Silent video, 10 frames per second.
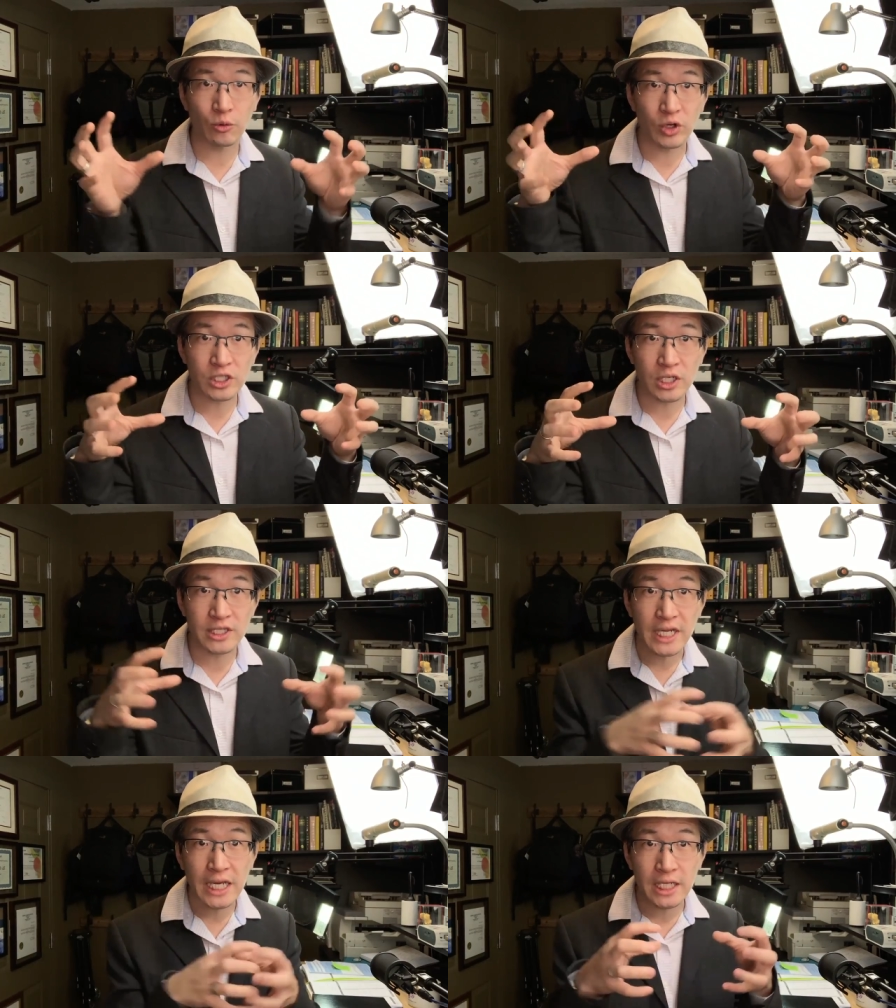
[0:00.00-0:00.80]
which
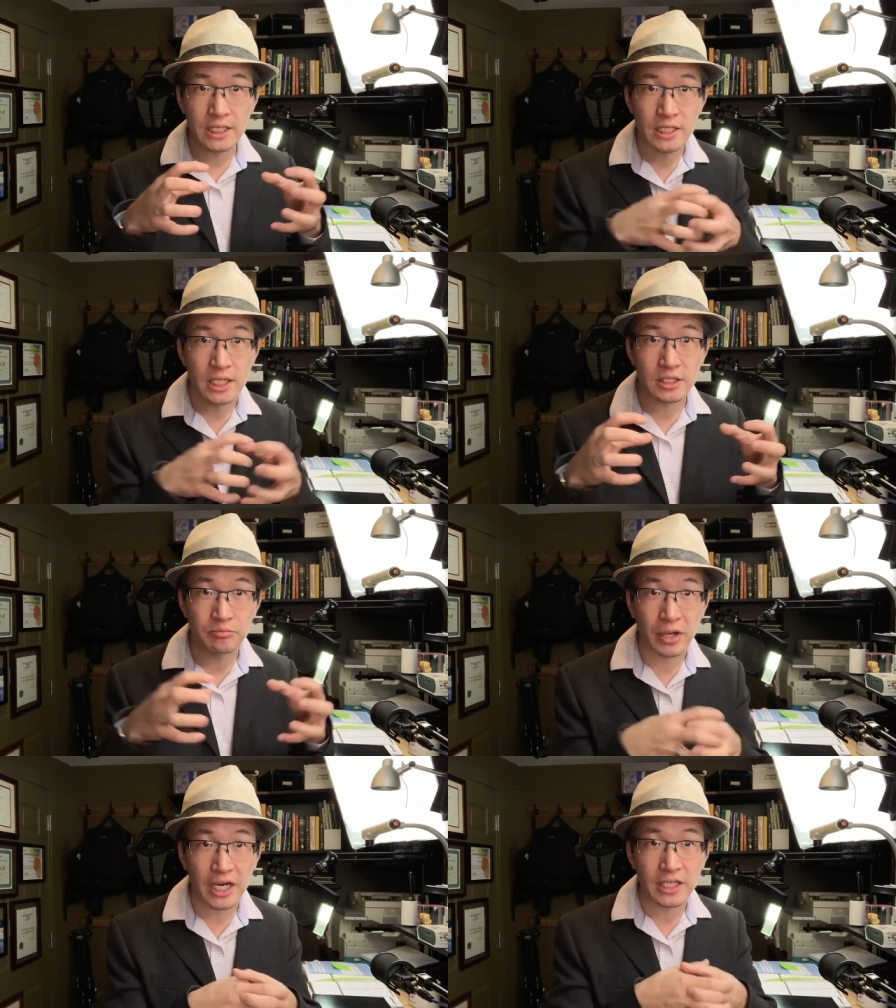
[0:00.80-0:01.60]
contains this
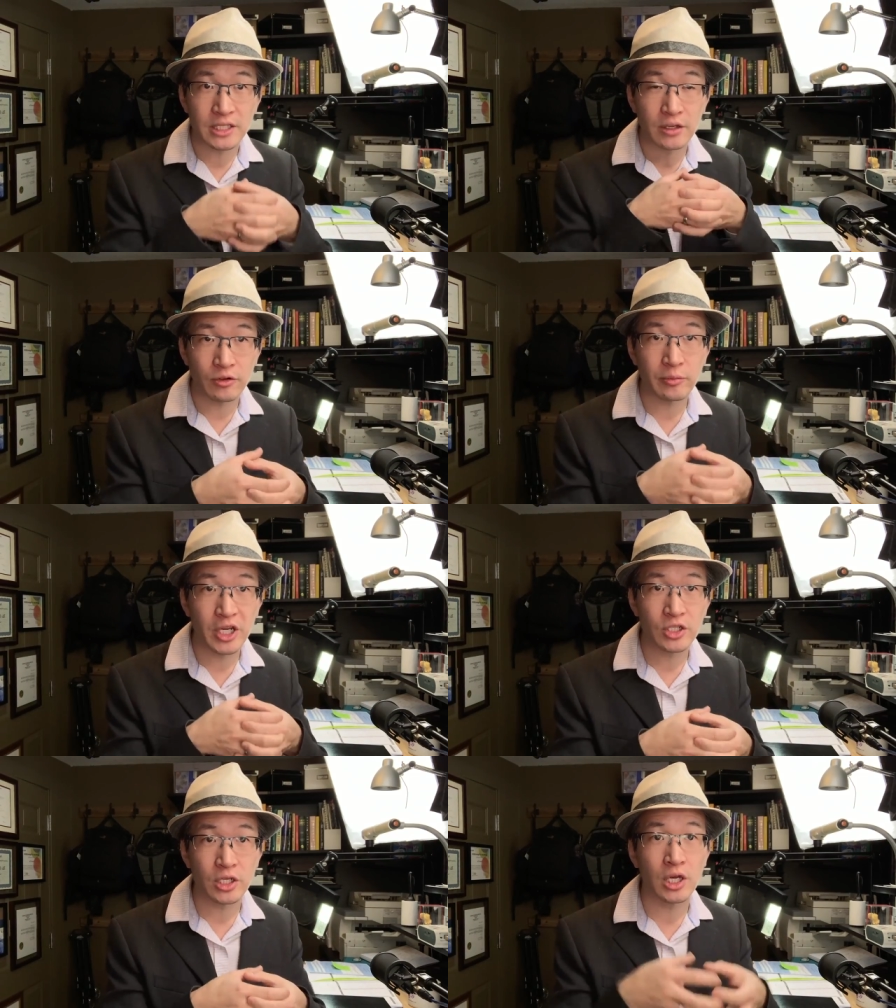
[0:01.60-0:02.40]
biased
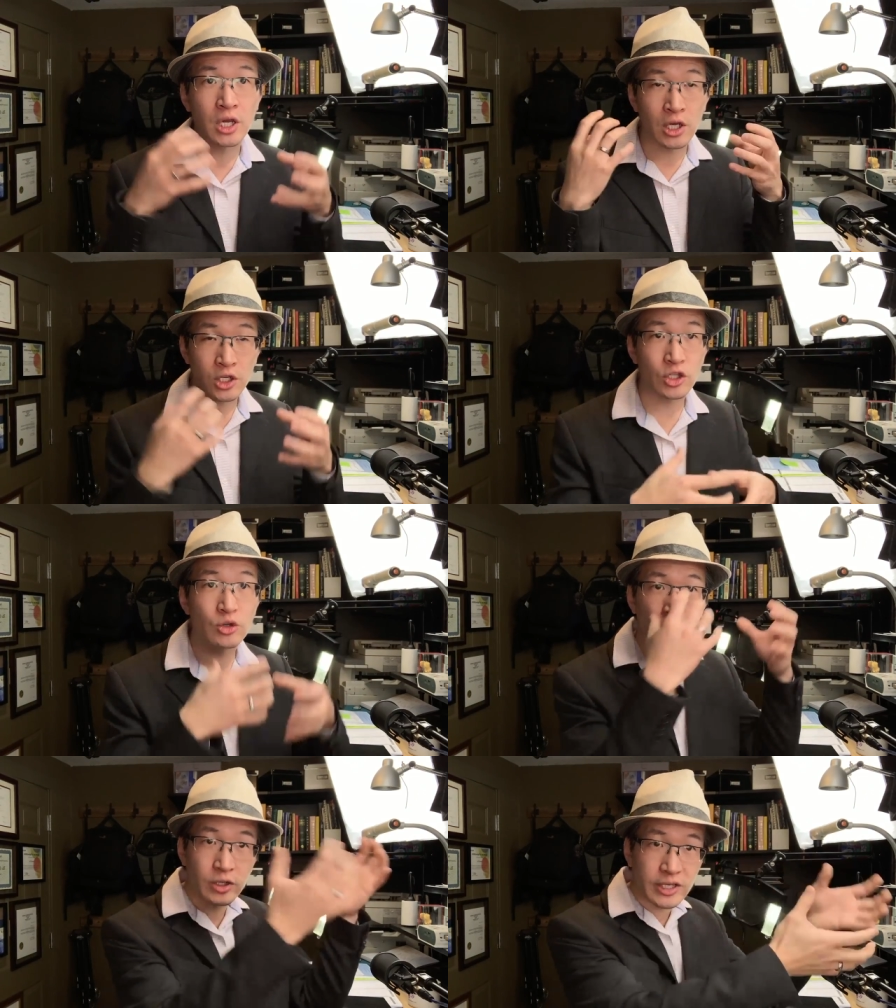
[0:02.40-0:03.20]
information, you
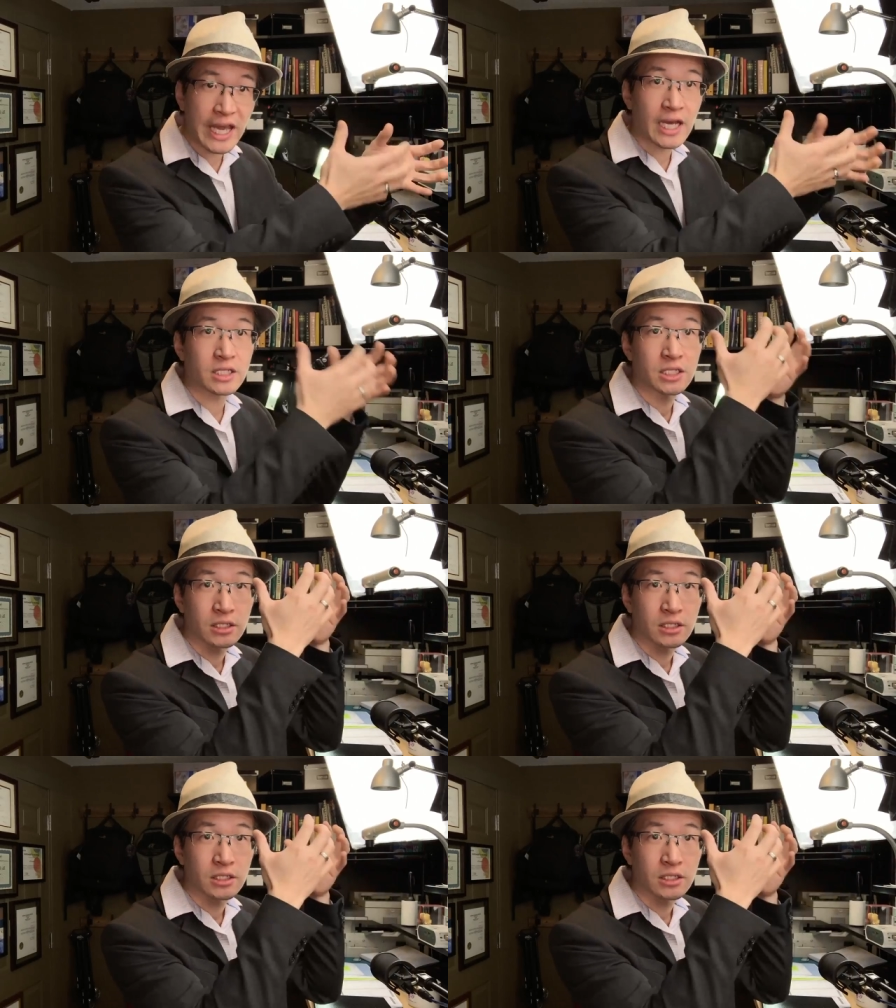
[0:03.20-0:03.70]
will get